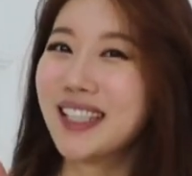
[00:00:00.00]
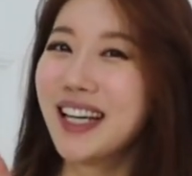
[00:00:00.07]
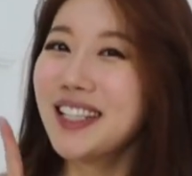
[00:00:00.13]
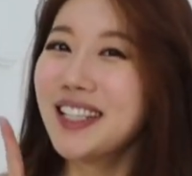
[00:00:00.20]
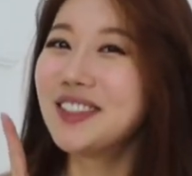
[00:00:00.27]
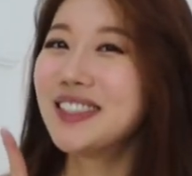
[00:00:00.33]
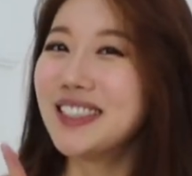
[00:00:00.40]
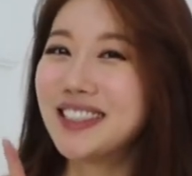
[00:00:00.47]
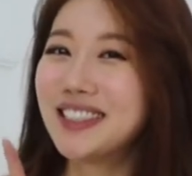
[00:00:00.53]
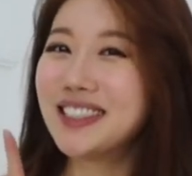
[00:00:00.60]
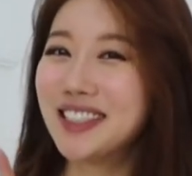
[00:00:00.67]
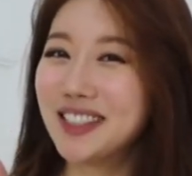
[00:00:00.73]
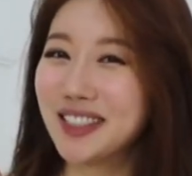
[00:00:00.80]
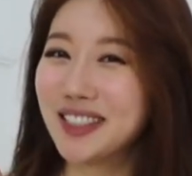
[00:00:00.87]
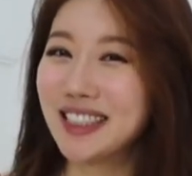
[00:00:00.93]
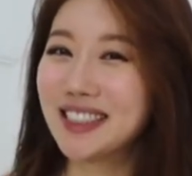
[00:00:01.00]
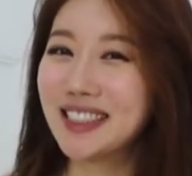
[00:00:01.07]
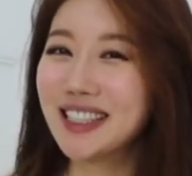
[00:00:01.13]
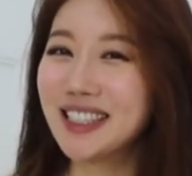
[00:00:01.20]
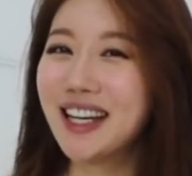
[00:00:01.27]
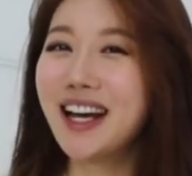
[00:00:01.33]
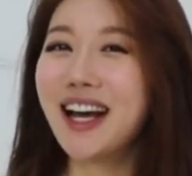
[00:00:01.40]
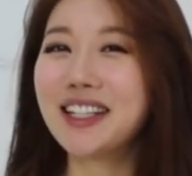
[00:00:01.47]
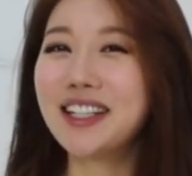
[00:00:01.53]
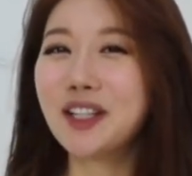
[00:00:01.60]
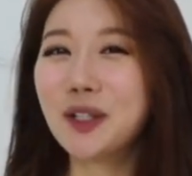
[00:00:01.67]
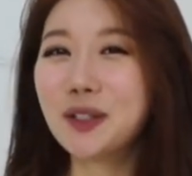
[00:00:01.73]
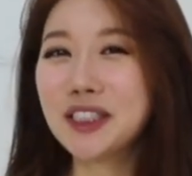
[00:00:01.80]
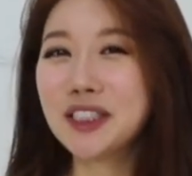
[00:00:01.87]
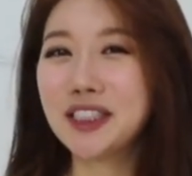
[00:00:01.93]
You need to do this. And
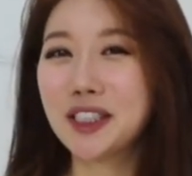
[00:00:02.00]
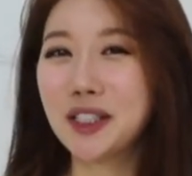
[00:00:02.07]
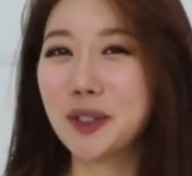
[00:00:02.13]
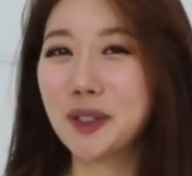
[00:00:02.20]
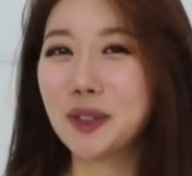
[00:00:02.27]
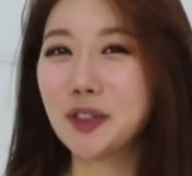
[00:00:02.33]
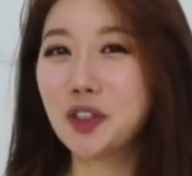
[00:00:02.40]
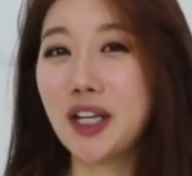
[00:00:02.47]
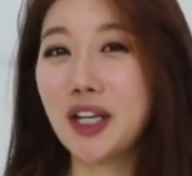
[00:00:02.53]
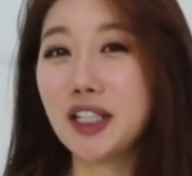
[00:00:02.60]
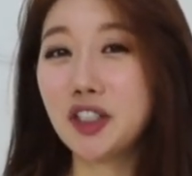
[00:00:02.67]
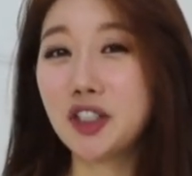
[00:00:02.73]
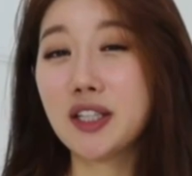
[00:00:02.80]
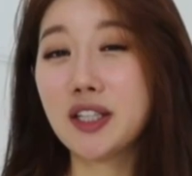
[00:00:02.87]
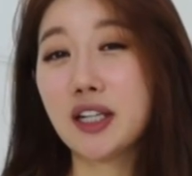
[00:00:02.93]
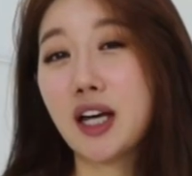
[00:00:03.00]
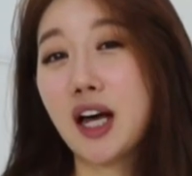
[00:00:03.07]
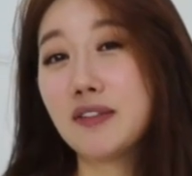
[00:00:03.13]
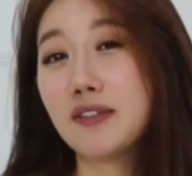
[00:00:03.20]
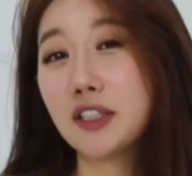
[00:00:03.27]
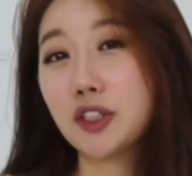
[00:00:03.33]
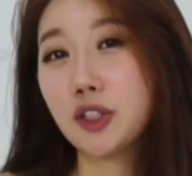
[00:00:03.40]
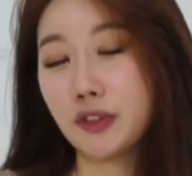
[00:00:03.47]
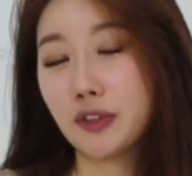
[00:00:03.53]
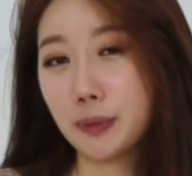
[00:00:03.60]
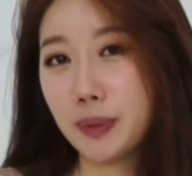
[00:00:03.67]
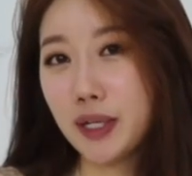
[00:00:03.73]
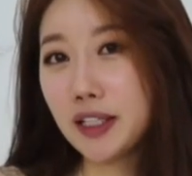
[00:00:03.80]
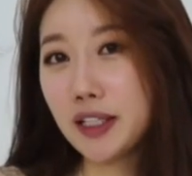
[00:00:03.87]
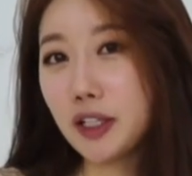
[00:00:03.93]
also changing the covers of your
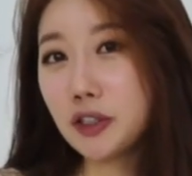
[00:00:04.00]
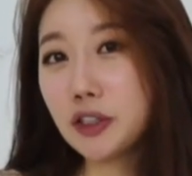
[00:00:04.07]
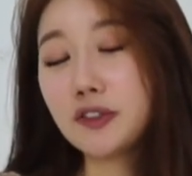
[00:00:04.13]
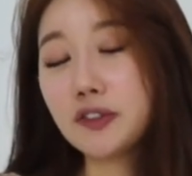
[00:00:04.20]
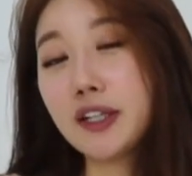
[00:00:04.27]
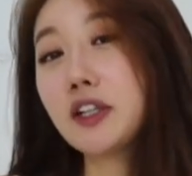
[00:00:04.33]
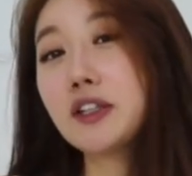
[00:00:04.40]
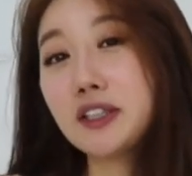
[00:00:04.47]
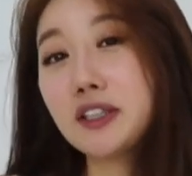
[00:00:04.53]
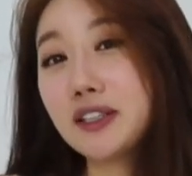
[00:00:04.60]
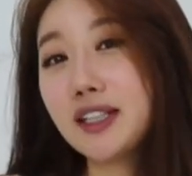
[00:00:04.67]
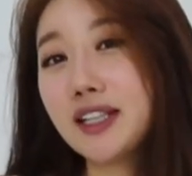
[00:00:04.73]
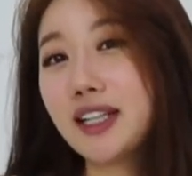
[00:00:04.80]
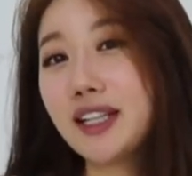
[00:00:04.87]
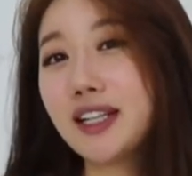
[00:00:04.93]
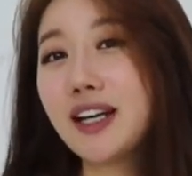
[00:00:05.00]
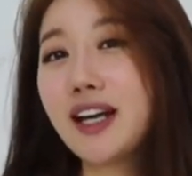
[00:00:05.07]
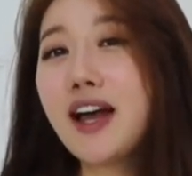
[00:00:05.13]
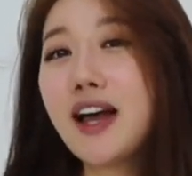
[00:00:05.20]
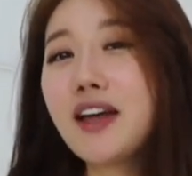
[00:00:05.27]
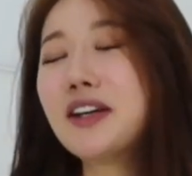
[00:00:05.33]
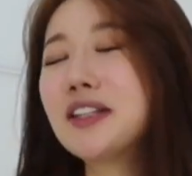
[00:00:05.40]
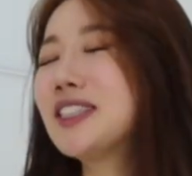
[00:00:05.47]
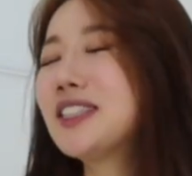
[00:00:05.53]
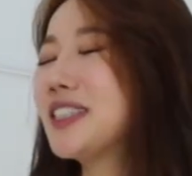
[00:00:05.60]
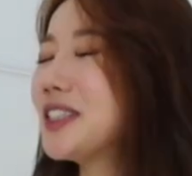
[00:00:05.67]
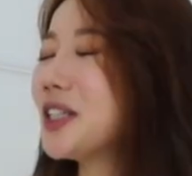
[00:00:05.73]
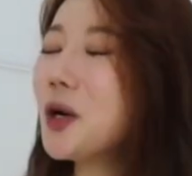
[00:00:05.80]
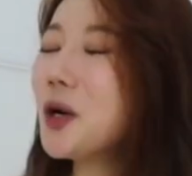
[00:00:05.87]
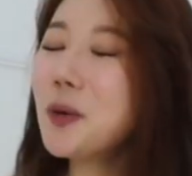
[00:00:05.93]
pillows regularly. There are
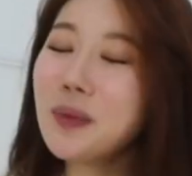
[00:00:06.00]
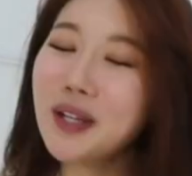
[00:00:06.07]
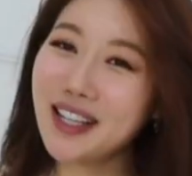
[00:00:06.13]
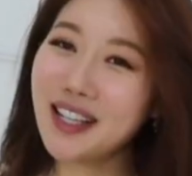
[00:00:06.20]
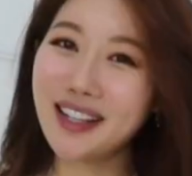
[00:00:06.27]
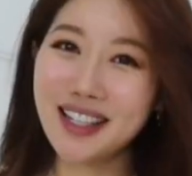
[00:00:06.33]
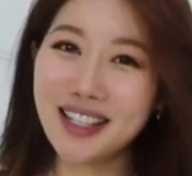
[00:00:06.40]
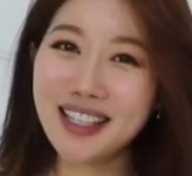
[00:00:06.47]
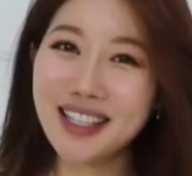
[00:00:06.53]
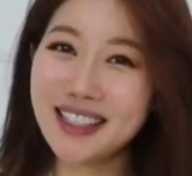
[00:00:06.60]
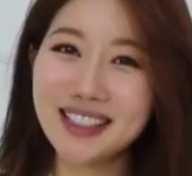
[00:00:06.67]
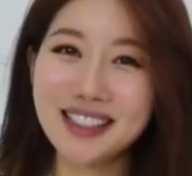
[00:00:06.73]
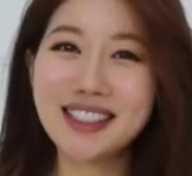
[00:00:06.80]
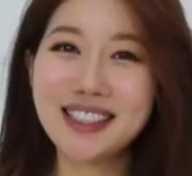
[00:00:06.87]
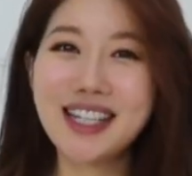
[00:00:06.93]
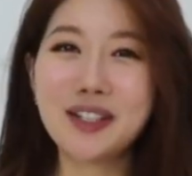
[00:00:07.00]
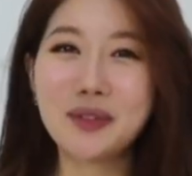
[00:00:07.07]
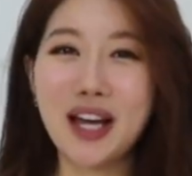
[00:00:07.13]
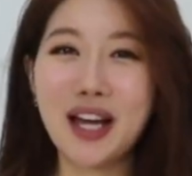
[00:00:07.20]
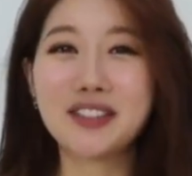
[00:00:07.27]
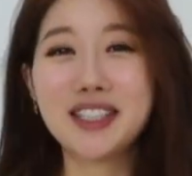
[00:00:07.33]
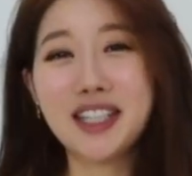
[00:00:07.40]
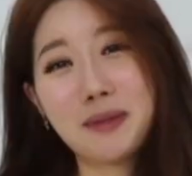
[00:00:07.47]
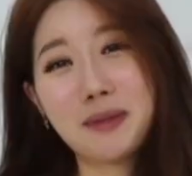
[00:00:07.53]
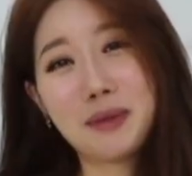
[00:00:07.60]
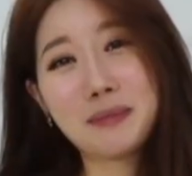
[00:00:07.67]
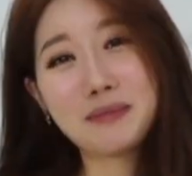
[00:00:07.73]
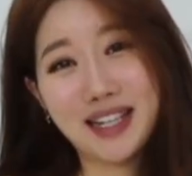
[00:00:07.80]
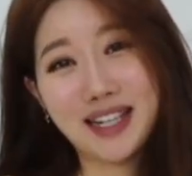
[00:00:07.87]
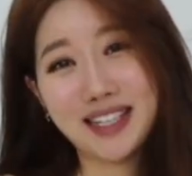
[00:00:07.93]
so many things that we have to keep in
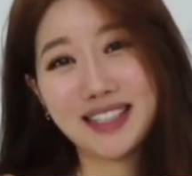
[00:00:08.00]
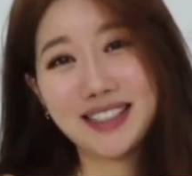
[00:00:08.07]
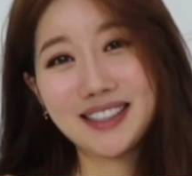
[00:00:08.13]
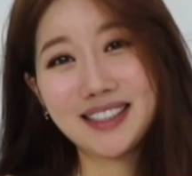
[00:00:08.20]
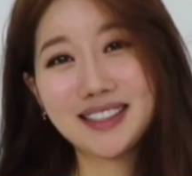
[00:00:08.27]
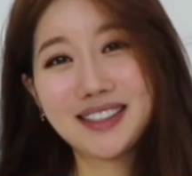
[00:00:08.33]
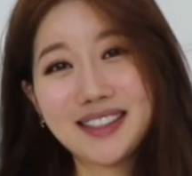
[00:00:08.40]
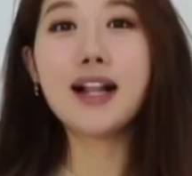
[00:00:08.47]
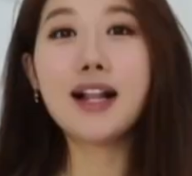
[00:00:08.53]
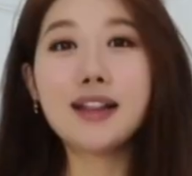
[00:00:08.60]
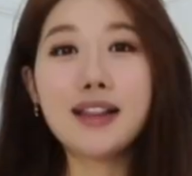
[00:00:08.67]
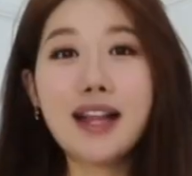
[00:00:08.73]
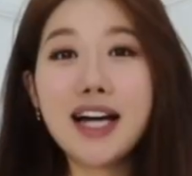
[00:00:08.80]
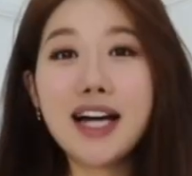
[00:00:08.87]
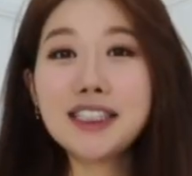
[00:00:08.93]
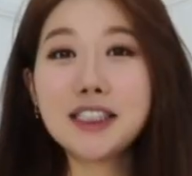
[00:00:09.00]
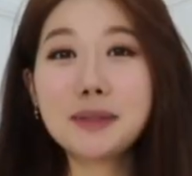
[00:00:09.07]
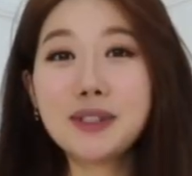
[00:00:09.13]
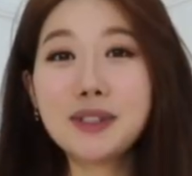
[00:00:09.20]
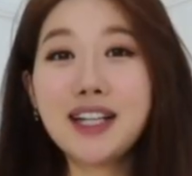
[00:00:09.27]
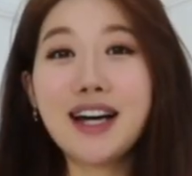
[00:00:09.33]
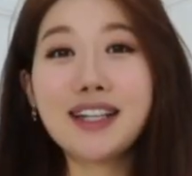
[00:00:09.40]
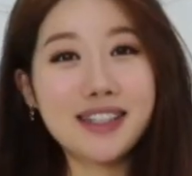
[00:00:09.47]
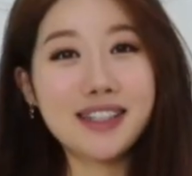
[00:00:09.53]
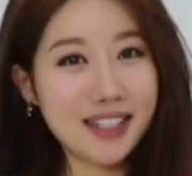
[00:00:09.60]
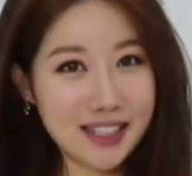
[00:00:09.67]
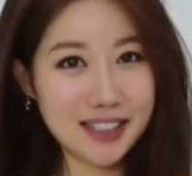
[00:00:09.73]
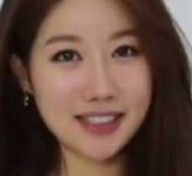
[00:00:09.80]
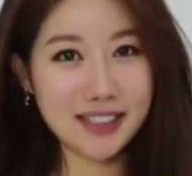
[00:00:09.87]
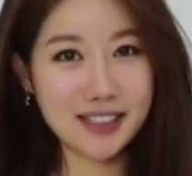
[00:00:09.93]
mind. Last but not
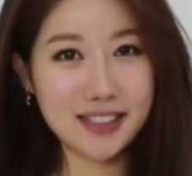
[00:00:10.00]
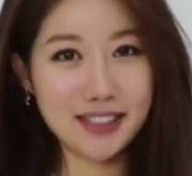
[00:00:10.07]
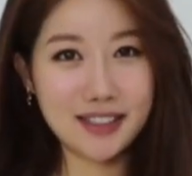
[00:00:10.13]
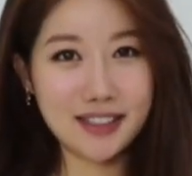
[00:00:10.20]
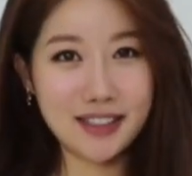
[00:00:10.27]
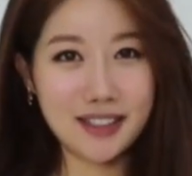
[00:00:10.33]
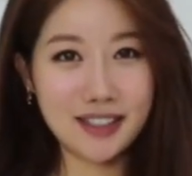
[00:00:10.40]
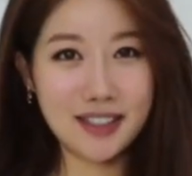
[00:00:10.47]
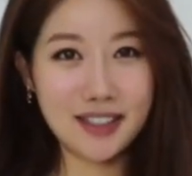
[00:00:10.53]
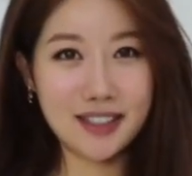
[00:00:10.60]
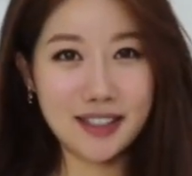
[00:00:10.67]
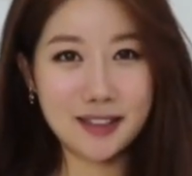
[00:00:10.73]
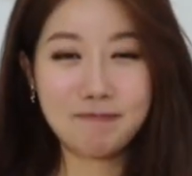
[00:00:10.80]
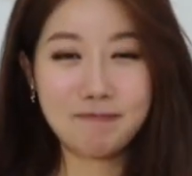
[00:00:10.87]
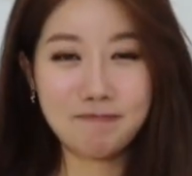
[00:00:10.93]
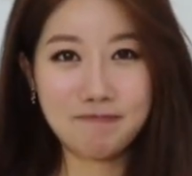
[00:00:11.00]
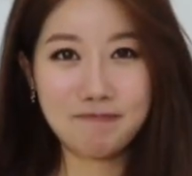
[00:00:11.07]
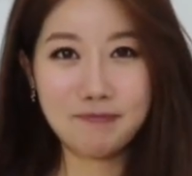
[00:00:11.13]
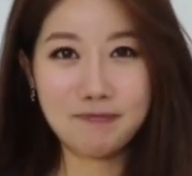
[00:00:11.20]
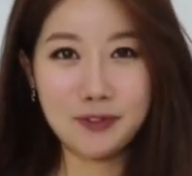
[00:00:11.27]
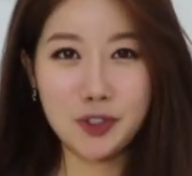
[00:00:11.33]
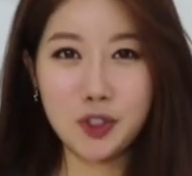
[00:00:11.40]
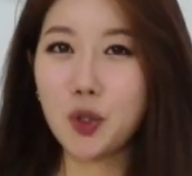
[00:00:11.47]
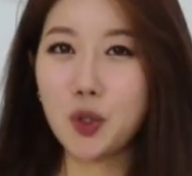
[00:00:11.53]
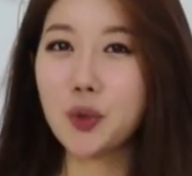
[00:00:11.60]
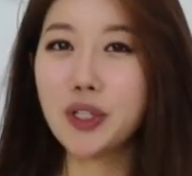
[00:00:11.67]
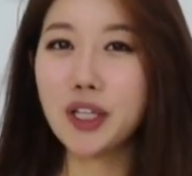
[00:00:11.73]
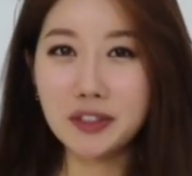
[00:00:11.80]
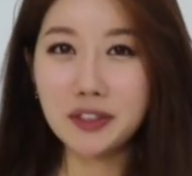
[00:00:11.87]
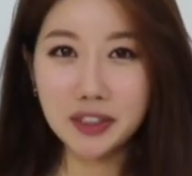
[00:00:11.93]
least, don't give
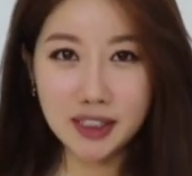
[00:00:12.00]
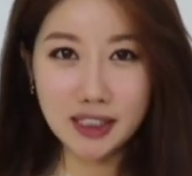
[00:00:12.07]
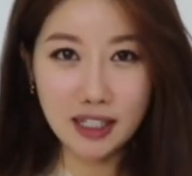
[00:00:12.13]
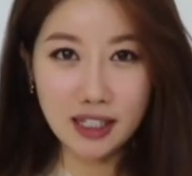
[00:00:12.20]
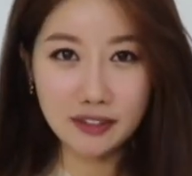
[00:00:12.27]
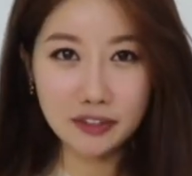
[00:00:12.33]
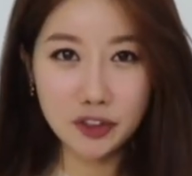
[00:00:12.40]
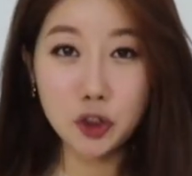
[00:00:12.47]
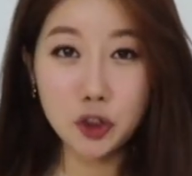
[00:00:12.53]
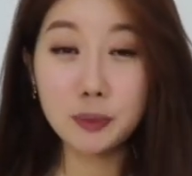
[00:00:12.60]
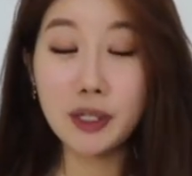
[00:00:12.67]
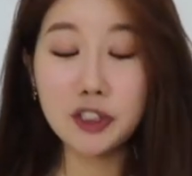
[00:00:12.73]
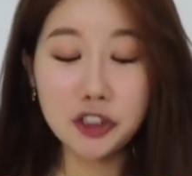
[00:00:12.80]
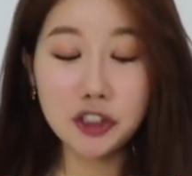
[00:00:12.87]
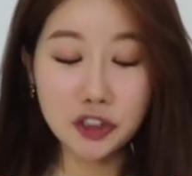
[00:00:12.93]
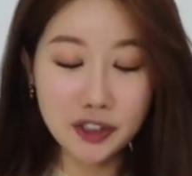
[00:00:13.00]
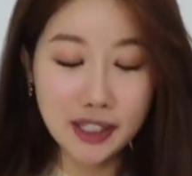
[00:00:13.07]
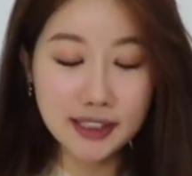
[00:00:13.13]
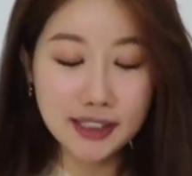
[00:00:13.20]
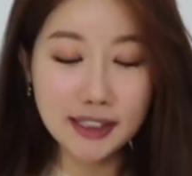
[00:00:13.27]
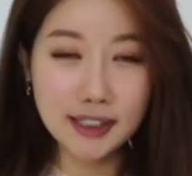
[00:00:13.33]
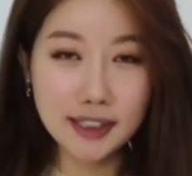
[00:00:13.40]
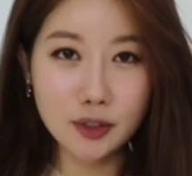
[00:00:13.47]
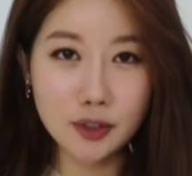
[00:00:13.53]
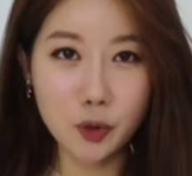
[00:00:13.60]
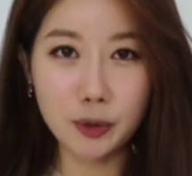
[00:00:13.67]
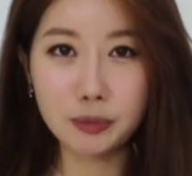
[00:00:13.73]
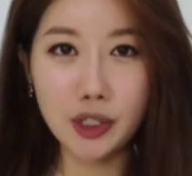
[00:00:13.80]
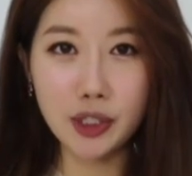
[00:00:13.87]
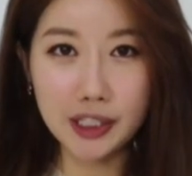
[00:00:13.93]
yourself too much stress or
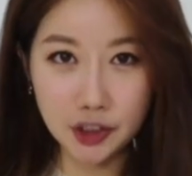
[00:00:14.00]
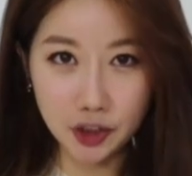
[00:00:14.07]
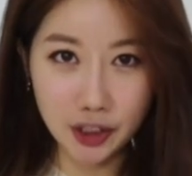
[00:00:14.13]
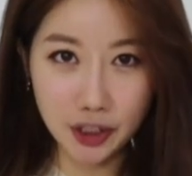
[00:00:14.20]
pressure.